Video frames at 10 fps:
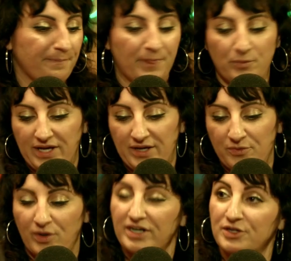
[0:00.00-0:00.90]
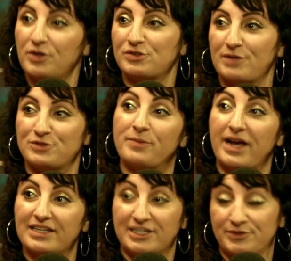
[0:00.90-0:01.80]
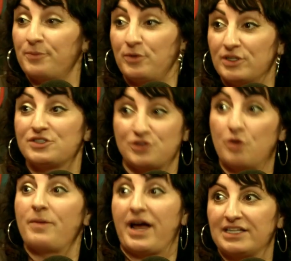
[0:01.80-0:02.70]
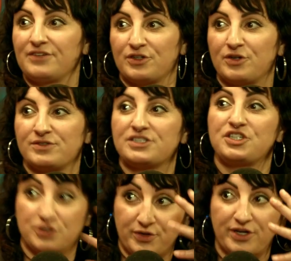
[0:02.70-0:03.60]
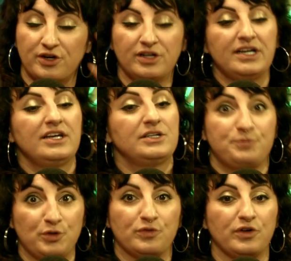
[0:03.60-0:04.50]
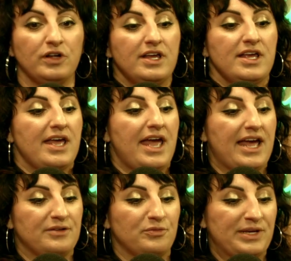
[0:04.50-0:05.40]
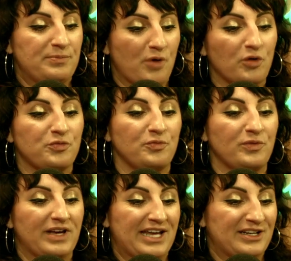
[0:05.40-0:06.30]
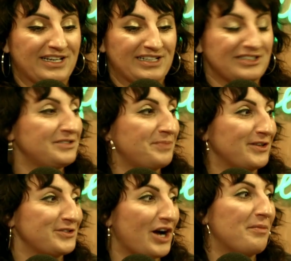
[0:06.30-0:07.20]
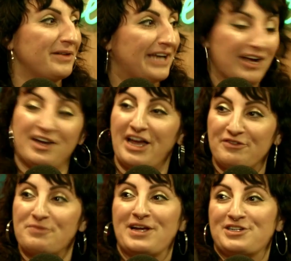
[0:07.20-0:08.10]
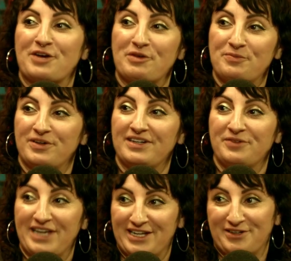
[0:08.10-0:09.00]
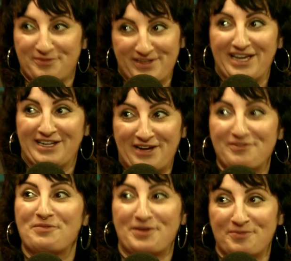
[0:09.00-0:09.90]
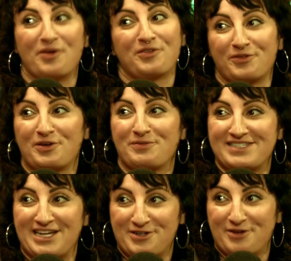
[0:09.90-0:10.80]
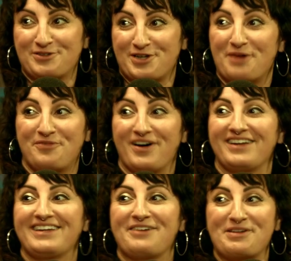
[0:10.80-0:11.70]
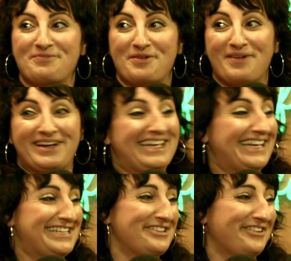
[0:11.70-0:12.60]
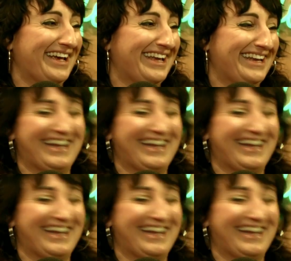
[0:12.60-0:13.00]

we wanted a nose job so badly because we got bullied so badly for our noses. She's a Greek girl. She's beautiful. And we both had like a spare job, and every paycheck we had an envelope in both our rooms that said nose job fund, and we'd put money into it.